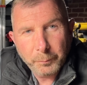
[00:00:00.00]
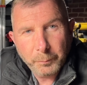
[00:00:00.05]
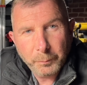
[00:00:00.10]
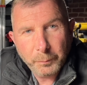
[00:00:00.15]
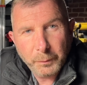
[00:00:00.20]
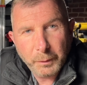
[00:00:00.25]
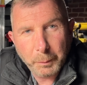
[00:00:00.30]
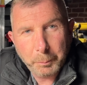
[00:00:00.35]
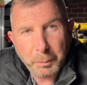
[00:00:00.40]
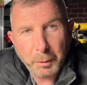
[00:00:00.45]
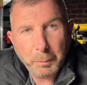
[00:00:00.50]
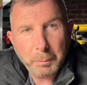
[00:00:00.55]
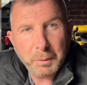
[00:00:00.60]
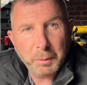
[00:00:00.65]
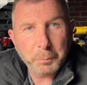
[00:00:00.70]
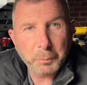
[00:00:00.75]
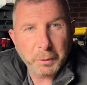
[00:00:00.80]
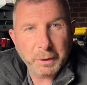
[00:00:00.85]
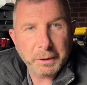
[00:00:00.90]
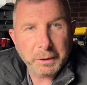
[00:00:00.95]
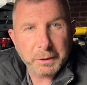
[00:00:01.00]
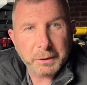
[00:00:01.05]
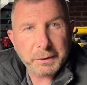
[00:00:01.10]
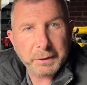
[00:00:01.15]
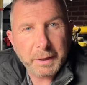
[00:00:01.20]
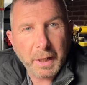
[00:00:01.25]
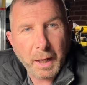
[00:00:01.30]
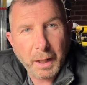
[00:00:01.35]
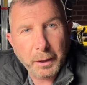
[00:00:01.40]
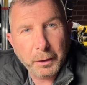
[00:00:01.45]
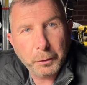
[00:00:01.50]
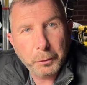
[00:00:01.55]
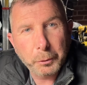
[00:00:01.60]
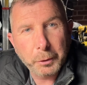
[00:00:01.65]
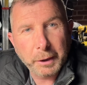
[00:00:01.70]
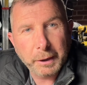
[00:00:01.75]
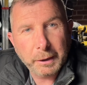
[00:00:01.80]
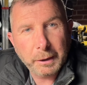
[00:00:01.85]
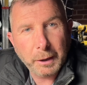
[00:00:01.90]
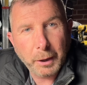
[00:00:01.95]
The problem when you start
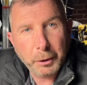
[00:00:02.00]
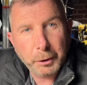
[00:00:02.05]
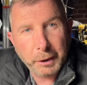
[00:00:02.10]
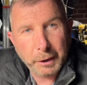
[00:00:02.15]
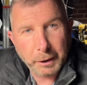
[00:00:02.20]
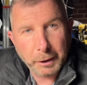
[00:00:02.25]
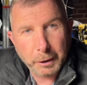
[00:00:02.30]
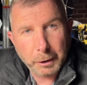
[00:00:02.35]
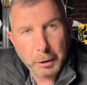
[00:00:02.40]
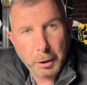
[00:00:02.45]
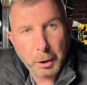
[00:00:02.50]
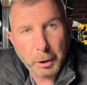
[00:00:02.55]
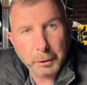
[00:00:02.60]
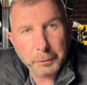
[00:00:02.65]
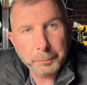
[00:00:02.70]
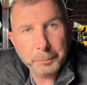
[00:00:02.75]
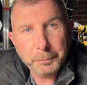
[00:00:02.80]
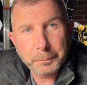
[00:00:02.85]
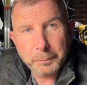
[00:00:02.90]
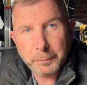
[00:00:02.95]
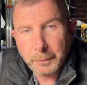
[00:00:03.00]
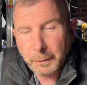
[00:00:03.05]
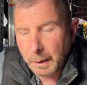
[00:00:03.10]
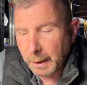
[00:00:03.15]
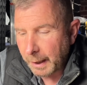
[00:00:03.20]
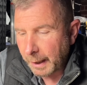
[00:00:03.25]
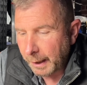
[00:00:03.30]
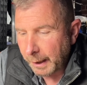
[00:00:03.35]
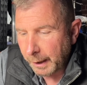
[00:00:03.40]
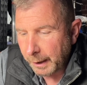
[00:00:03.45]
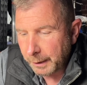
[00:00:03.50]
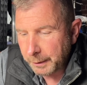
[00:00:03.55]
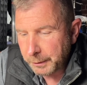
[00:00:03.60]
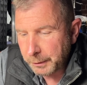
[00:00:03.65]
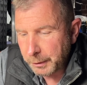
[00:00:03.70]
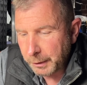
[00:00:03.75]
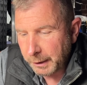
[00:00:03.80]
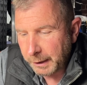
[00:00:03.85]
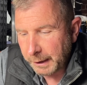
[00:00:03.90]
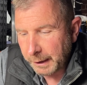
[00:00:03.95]
reloading a lot and
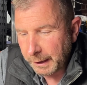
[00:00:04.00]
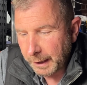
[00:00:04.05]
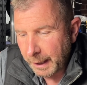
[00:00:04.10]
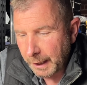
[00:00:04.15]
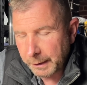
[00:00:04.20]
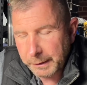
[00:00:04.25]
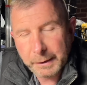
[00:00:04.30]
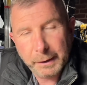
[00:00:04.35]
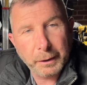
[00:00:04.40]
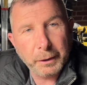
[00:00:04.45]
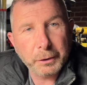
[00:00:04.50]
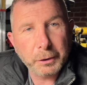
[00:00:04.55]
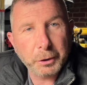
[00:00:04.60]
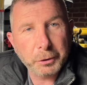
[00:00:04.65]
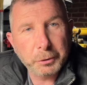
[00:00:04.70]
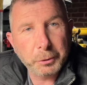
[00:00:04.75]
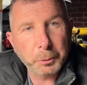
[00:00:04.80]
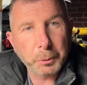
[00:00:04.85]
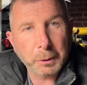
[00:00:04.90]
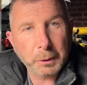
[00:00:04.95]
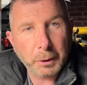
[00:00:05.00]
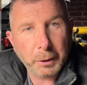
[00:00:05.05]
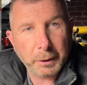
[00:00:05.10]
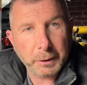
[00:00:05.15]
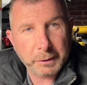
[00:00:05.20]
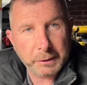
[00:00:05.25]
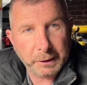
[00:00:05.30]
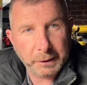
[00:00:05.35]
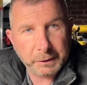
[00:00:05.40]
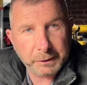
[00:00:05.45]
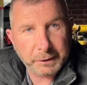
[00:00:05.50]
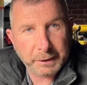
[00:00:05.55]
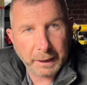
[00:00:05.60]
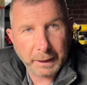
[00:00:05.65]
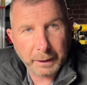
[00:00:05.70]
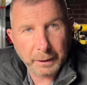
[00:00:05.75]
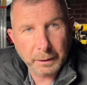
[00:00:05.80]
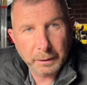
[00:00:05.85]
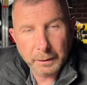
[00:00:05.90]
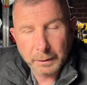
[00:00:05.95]
you get out there and you do a lot of
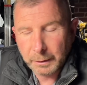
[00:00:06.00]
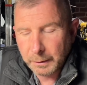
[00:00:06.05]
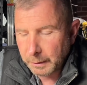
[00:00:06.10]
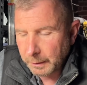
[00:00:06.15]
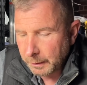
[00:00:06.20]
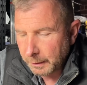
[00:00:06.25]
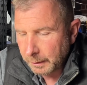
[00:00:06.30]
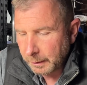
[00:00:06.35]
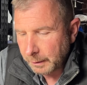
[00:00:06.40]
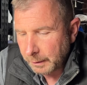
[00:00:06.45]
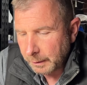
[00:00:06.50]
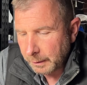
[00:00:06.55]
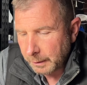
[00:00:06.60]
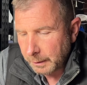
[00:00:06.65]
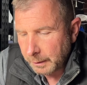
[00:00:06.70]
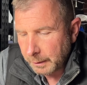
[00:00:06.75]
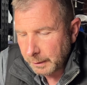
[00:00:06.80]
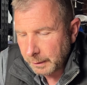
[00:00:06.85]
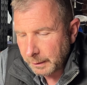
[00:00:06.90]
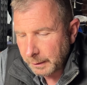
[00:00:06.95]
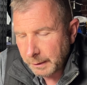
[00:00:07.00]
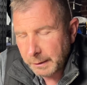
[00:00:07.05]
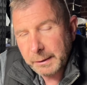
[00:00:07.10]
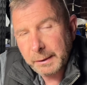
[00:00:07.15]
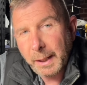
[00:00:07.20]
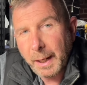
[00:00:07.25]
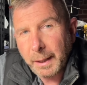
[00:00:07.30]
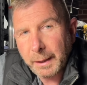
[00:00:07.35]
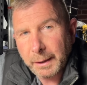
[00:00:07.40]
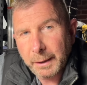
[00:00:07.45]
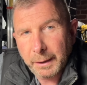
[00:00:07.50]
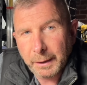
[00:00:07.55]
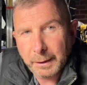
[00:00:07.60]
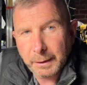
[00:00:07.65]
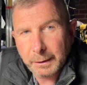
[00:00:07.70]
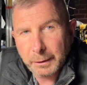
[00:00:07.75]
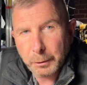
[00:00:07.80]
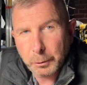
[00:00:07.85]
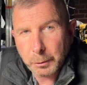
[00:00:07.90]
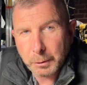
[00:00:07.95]
testing, you start getting a
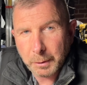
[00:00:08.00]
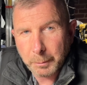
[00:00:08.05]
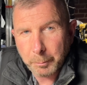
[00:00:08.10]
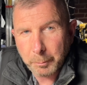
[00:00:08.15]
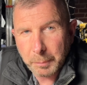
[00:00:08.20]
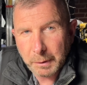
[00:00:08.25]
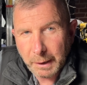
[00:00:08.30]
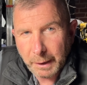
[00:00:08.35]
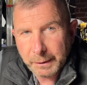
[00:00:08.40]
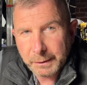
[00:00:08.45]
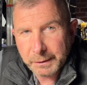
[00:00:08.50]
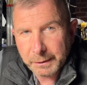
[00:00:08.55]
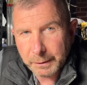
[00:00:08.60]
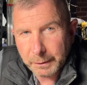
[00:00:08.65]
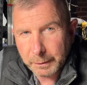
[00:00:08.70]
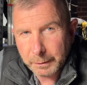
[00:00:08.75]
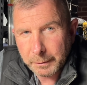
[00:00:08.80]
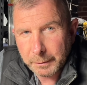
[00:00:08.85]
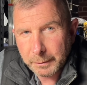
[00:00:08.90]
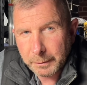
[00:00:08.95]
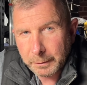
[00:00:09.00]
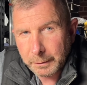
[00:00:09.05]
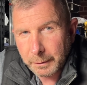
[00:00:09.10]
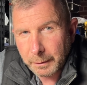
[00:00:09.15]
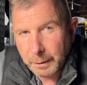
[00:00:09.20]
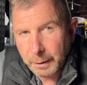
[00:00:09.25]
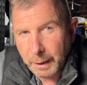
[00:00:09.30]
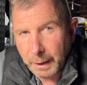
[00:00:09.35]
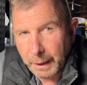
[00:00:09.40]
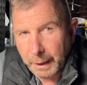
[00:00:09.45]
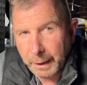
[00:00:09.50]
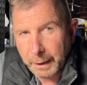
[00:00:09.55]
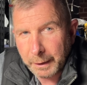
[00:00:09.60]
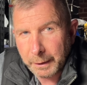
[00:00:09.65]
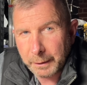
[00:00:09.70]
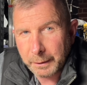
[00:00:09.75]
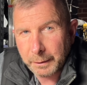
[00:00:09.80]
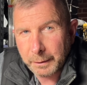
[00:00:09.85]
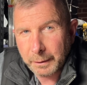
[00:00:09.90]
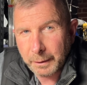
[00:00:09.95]
little complacent.
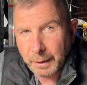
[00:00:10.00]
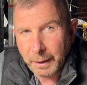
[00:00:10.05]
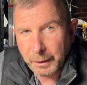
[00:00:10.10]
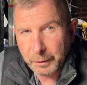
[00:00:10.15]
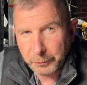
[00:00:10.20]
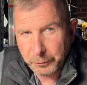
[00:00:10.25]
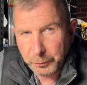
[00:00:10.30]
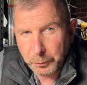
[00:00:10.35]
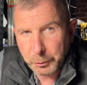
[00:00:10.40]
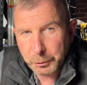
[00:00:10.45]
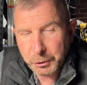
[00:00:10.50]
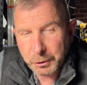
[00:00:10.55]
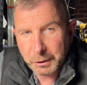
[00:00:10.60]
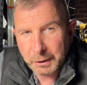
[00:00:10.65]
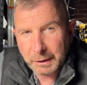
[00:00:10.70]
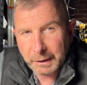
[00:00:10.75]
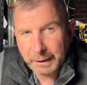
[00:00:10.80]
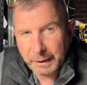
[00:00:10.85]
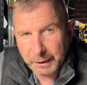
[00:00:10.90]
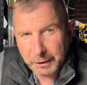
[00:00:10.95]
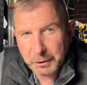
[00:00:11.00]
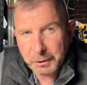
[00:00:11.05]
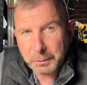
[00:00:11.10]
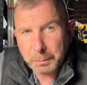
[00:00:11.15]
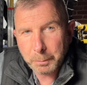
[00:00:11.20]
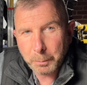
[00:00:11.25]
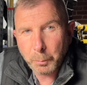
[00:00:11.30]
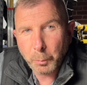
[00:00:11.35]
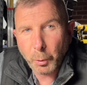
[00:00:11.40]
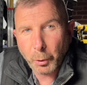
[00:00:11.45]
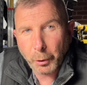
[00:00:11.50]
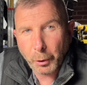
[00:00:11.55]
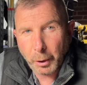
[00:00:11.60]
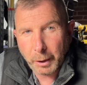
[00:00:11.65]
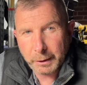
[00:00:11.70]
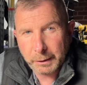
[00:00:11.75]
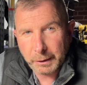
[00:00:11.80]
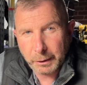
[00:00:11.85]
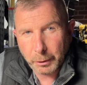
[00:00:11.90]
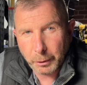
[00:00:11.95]
And unfortunately, it's what I
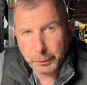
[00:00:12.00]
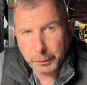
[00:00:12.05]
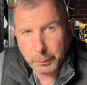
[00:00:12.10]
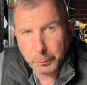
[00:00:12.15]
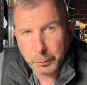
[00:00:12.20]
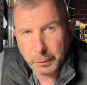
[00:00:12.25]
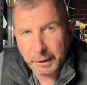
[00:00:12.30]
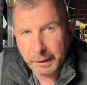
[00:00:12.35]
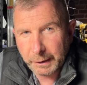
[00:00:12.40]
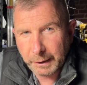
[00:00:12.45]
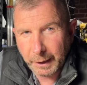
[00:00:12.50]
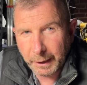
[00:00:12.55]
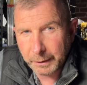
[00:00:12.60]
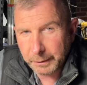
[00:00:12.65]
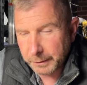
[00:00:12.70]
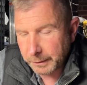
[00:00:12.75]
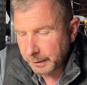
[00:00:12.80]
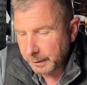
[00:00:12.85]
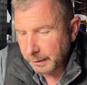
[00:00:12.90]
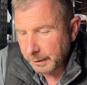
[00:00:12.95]
did on the weekend.